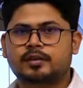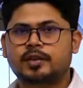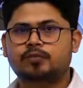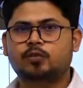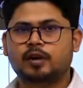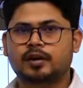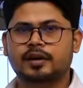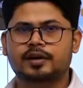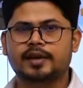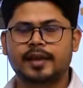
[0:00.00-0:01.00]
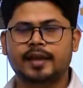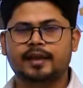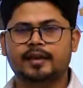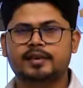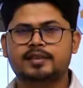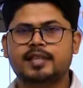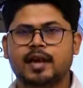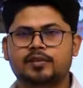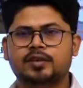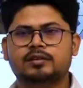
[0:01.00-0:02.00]
if a country A is
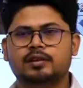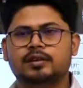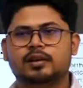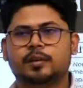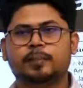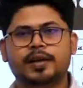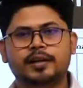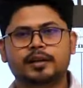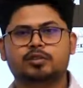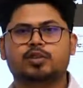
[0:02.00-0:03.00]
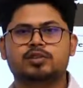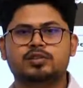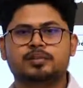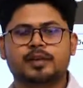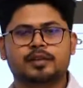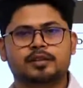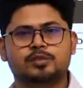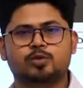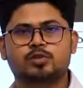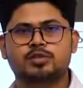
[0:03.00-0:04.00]
having better technology, better
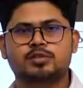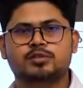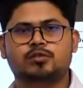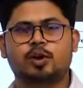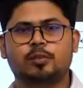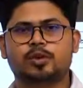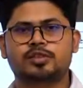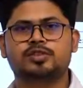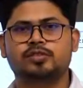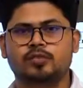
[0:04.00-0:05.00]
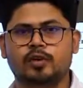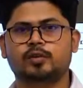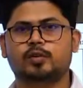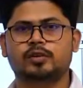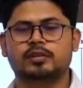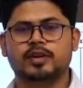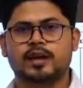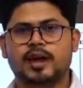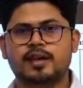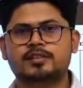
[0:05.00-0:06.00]
resources for production of one good as